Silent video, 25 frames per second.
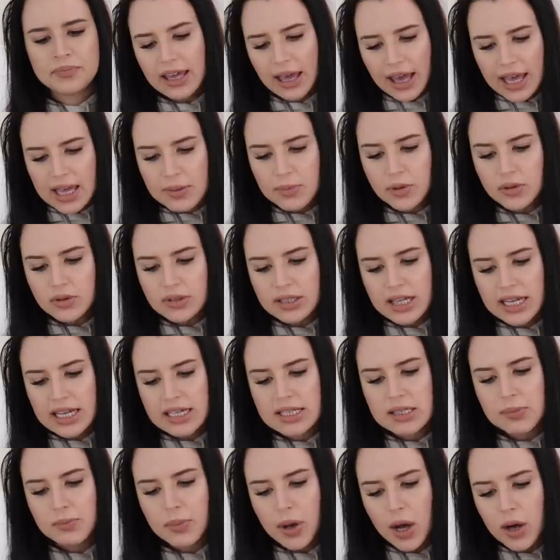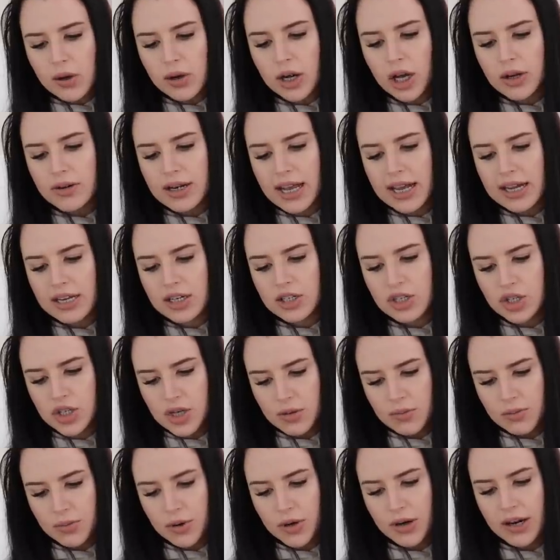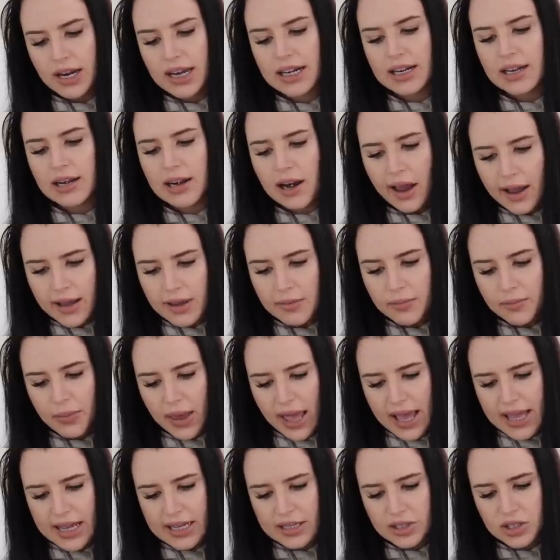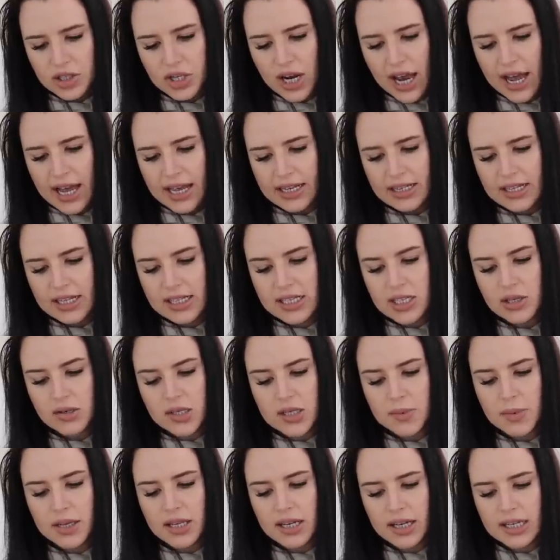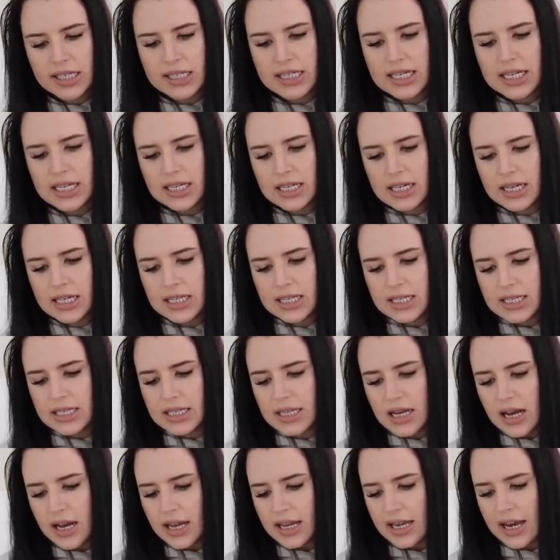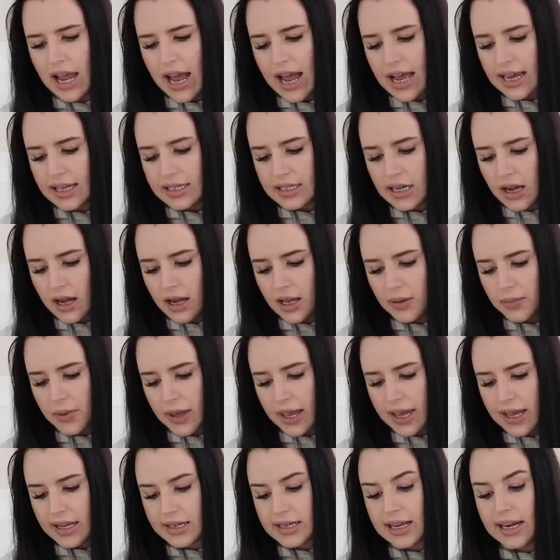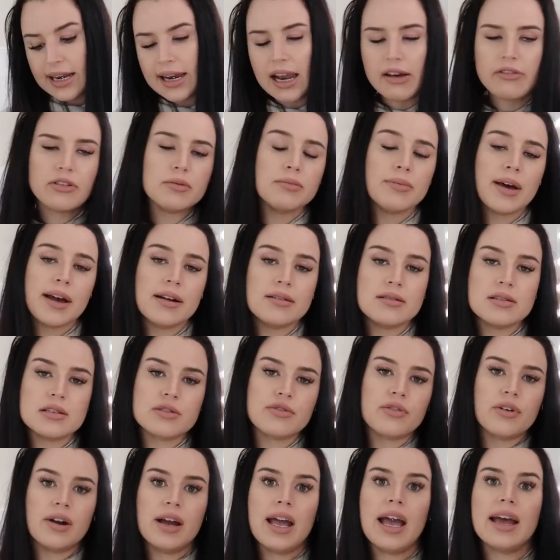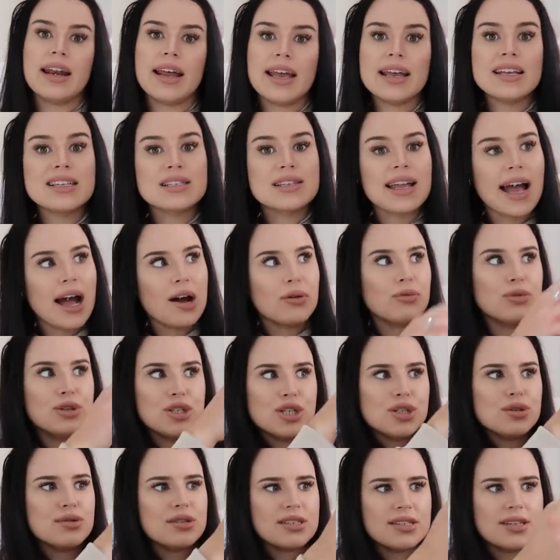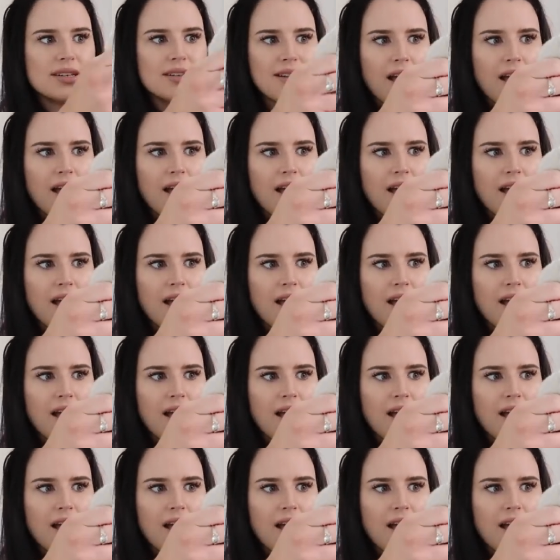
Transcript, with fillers: Cable knit polo neck jumper in light beige, and this used to be £19.99, and I paid £11 for it, and it is now reduced to